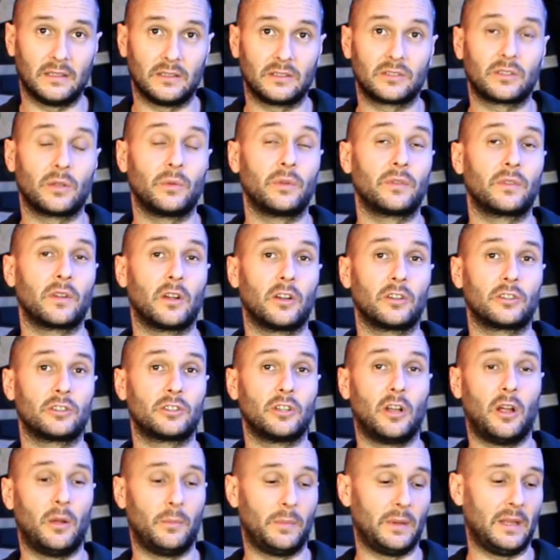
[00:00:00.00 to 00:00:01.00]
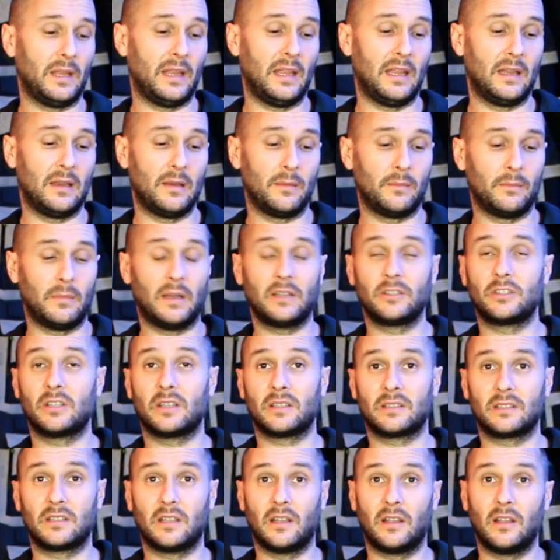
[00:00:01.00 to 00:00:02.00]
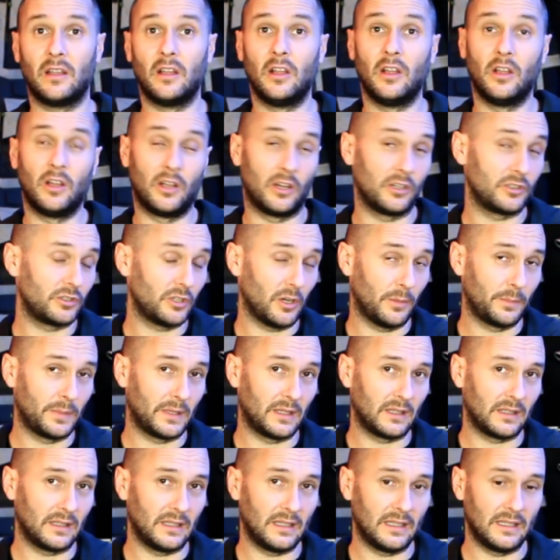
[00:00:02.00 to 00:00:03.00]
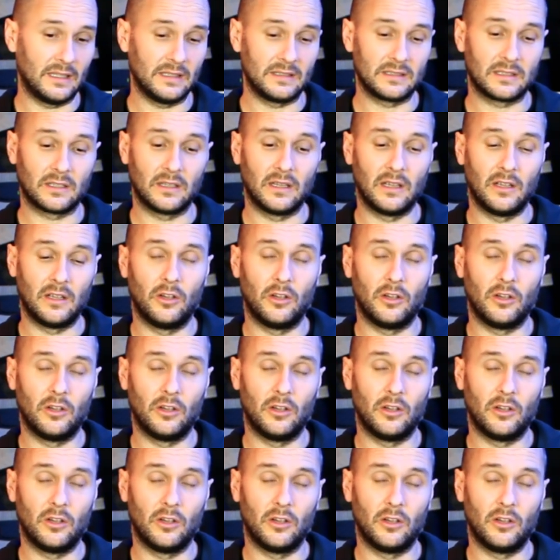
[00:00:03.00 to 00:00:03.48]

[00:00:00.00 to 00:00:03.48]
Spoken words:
So we've got a shop in Manchester, a shop in Leeds,